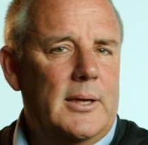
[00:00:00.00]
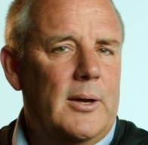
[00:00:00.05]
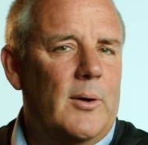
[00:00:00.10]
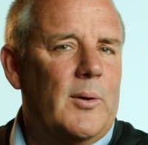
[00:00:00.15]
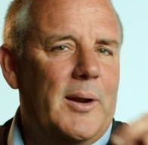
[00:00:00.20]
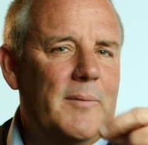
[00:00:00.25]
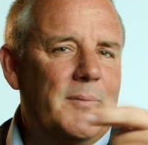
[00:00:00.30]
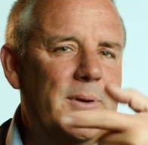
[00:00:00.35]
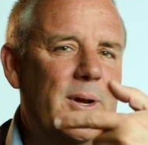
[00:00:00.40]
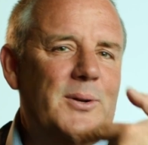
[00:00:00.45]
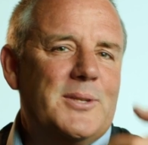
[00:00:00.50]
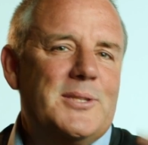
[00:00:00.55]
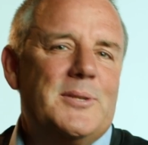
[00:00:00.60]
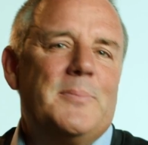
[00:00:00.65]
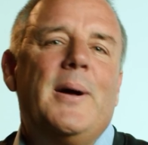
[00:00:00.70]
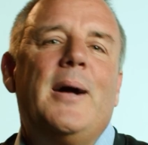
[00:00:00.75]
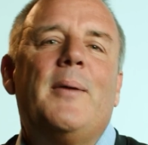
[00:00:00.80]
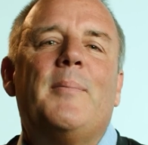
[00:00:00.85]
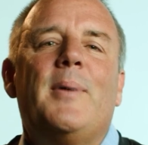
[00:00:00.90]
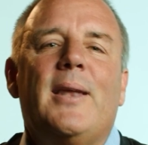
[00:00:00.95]
You know what I've
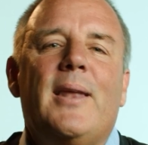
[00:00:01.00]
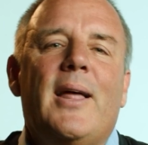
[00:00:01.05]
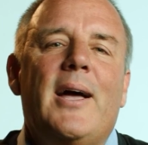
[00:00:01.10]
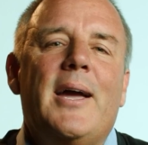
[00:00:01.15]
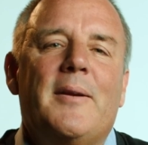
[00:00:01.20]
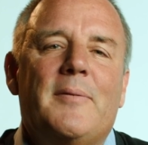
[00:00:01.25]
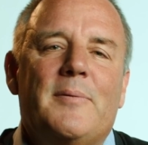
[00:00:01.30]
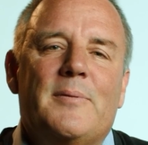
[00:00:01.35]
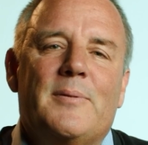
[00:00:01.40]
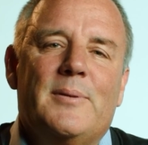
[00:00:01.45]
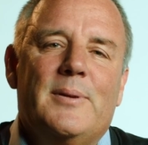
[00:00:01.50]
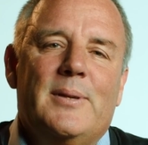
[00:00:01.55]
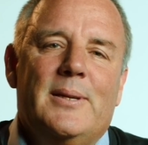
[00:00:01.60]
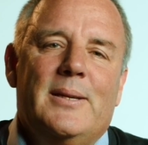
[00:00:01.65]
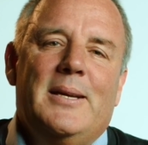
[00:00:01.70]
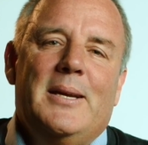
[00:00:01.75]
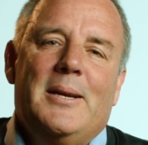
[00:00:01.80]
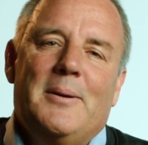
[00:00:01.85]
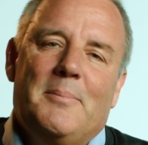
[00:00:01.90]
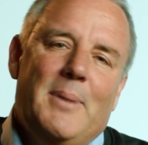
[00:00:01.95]
noticed about my life?
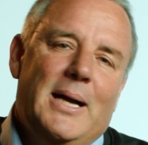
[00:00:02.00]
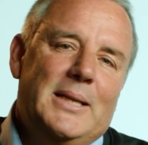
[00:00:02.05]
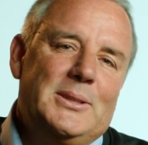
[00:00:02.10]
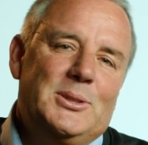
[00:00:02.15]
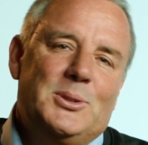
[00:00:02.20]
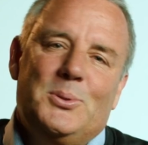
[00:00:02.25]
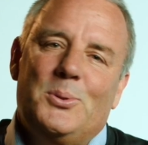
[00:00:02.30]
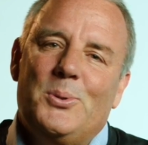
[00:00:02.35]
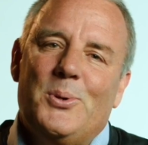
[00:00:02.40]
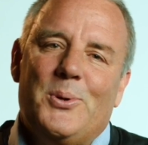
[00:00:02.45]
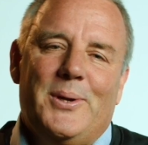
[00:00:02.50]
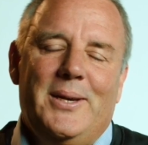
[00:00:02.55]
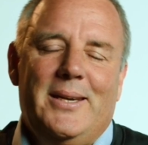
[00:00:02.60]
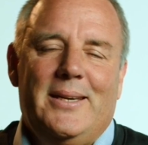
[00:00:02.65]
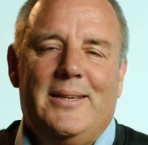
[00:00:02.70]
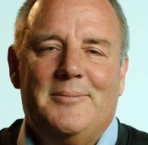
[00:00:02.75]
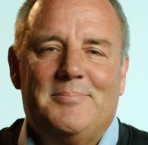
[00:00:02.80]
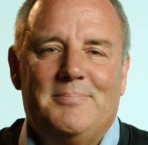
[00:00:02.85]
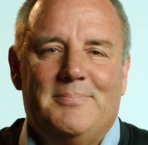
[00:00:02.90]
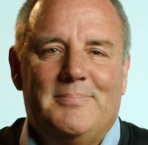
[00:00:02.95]
My
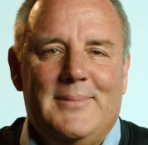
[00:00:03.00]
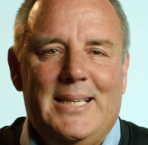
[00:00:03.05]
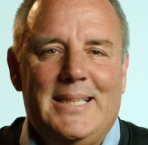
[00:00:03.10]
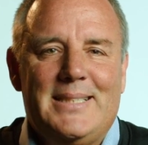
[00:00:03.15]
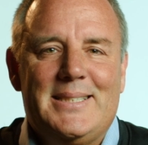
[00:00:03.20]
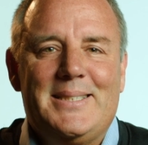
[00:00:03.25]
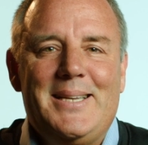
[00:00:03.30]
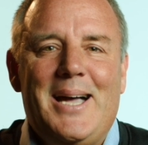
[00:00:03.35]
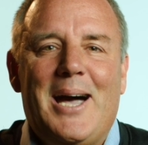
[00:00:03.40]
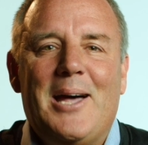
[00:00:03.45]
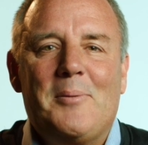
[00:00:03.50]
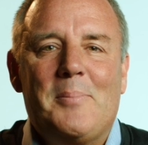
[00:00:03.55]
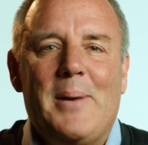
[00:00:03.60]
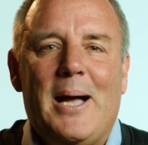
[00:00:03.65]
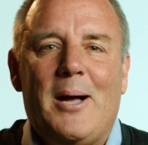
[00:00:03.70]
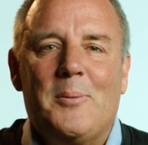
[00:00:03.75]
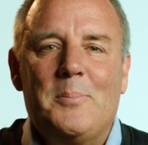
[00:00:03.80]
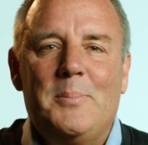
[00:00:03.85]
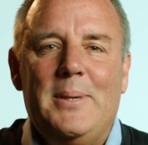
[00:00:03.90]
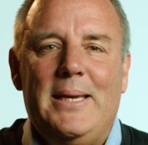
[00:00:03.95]
story, it's not
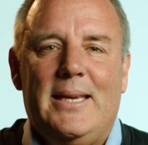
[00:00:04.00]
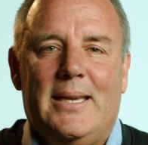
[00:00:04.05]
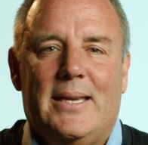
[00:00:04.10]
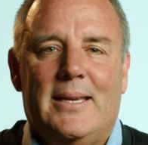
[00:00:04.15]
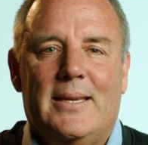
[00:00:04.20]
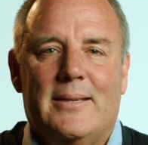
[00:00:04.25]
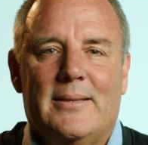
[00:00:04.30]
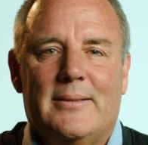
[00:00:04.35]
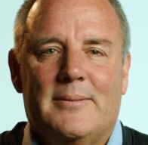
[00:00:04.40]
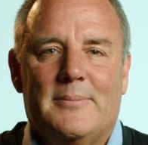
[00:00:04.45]
about me.